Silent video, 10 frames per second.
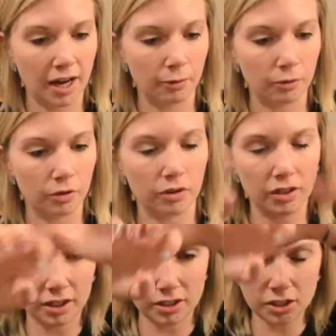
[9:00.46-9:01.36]
I will
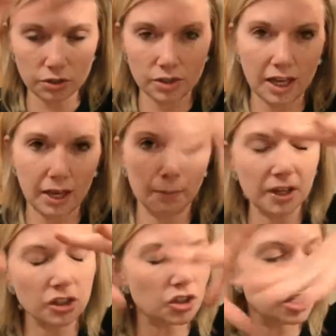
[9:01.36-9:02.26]
continue taking
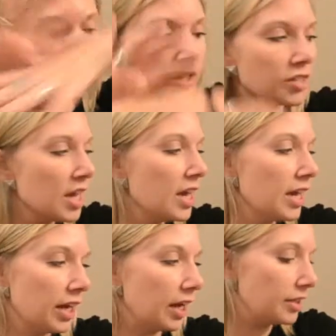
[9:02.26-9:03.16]
pictures
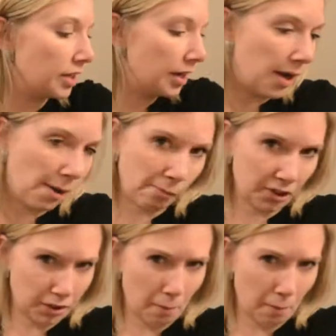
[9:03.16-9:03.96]
and put